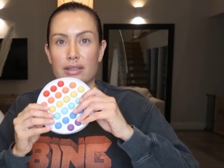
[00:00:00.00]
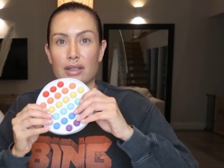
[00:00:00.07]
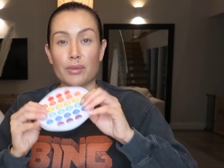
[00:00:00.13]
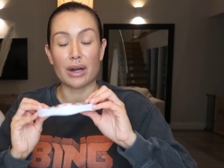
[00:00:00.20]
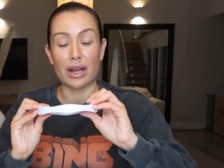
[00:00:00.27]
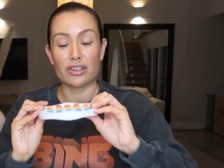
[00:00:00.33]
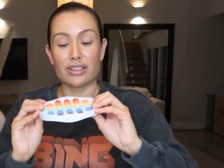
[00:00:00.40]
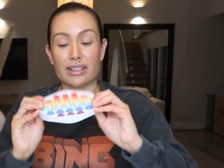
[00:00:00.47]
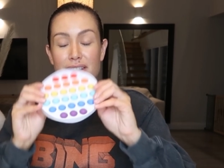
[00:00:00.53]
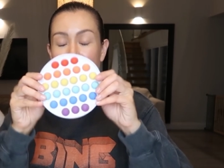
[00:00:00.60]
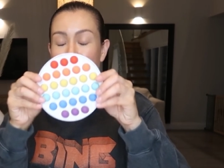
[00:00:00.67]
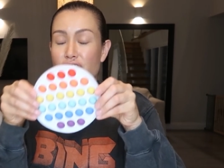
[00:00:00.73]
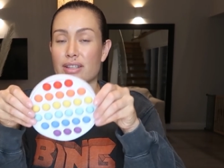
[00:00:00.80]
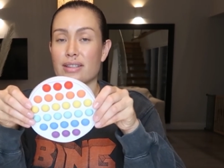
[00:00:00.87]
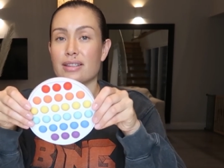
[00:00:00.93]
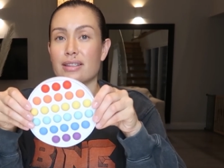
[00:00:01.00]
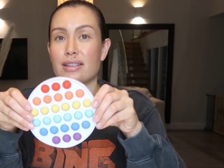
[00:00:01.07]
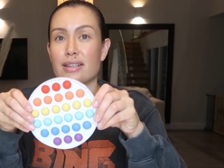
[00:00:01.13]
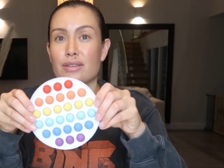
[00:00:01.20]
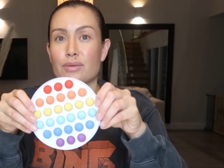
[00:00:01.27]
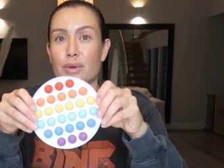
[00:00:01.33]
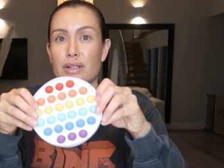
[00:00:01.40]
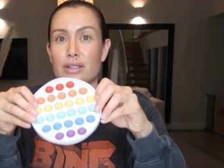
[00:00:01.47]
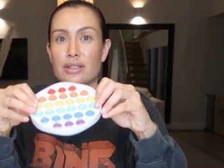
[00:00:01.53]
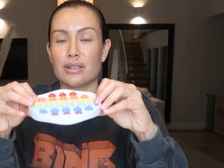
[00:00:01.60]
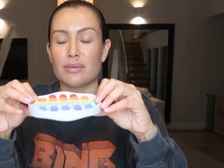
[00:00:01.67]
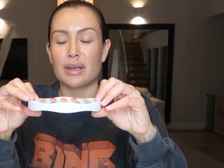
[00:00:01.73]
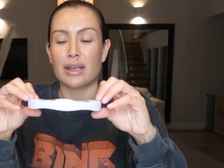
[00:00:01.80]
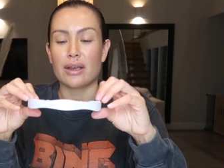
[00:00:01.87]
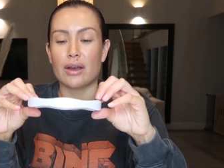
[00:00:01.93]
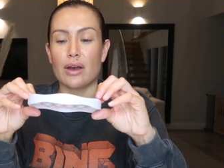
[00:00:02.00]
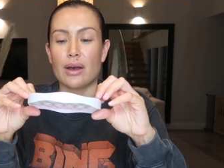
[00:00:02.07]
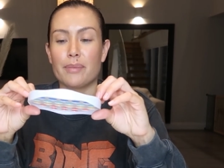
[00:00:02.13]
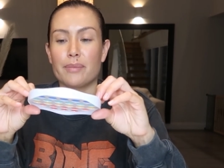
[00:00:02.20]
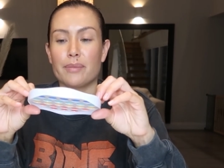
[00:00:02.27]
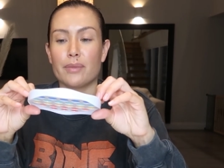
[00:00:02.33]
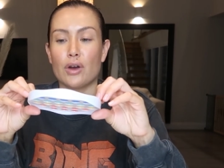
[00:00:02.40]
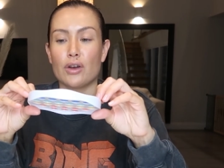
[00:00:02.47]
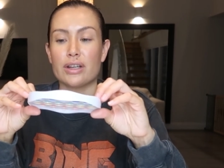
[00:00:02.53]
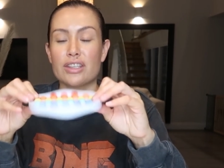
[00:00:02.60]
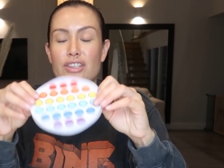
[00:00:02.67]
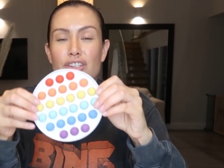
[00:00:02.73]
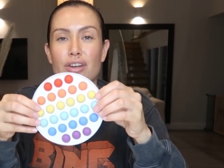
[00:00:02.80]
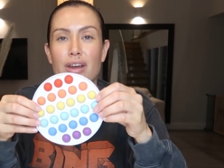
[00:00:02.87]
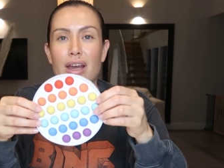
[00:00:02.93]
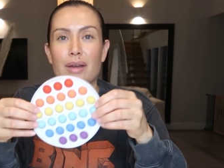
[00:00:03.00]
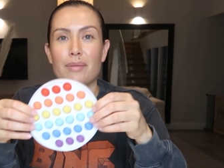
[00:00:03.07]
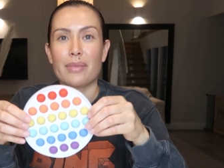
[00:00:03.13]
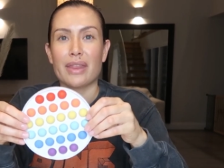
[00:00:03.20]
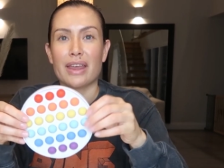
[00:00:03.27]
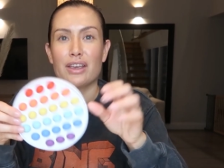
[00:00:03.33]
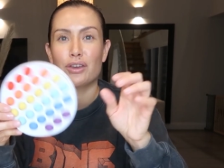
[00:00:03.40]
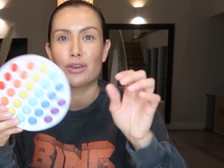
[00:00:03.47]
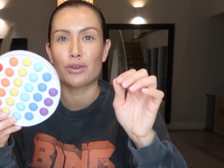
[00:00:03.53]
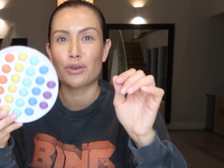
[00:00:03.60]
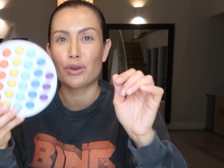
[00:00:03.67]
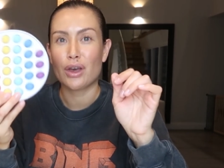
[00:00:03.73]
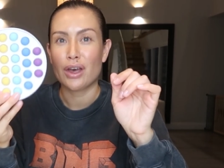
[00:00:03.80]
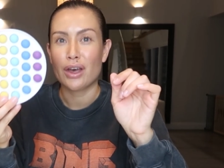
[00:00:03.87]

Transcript: someone actually suggested this one to me on Instagram. Thank you